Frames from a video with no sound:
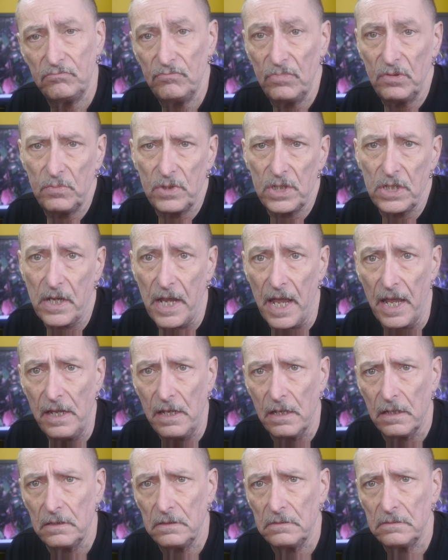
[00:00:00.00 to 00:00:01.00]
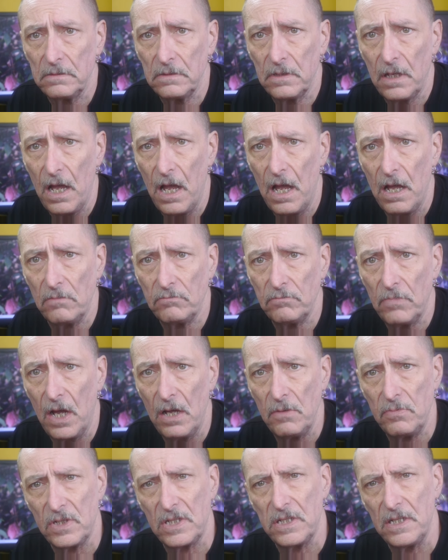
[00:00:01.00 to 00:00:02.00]
It was okay. I
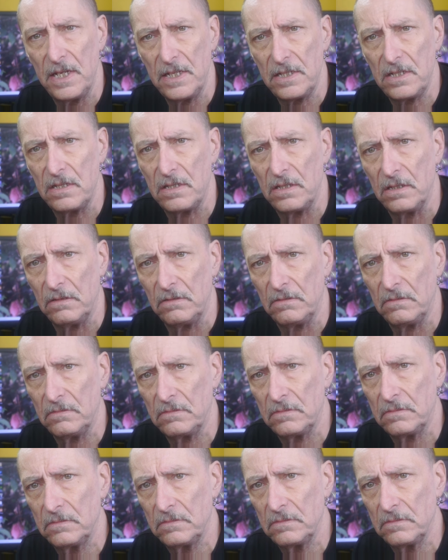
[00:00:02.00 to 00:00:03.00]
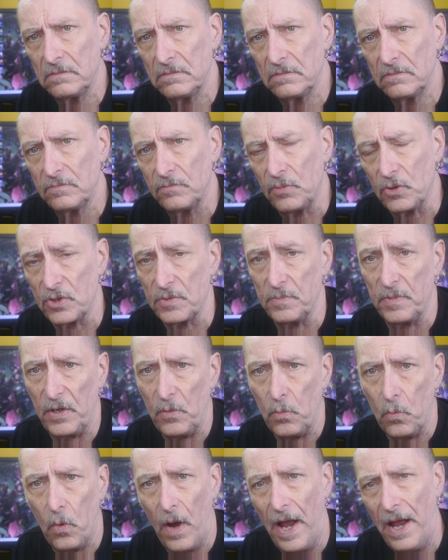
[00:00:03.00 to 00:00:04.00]
was less than possibly
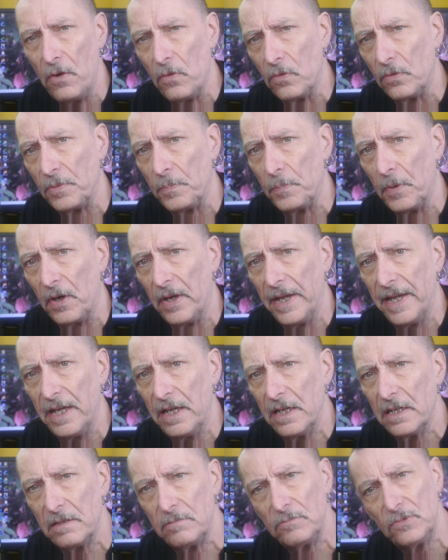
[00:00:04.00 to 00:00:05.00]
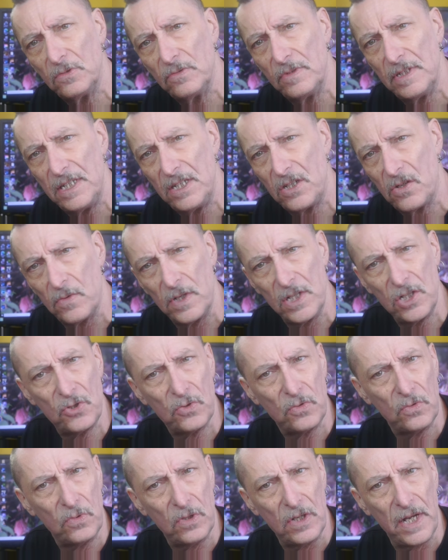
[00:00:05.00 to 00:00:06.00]
wowed by it, and I'm not really quite
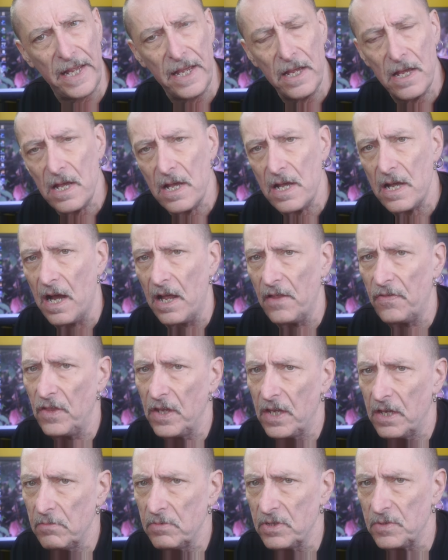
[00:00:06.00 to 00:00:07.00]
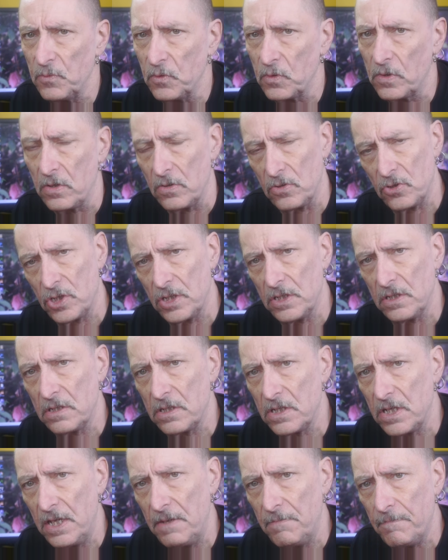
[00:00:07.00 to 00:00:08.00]
sure why. I think it was more
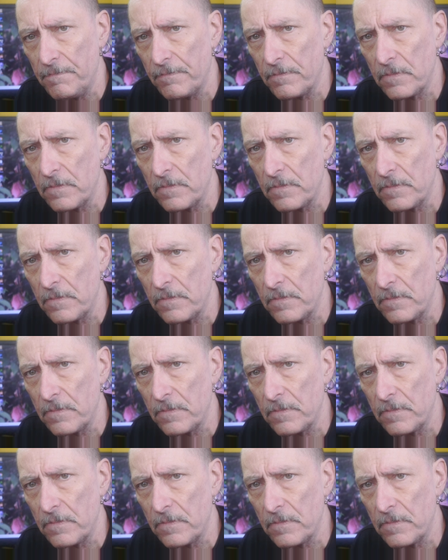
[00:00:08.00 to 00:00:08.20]
contrasty,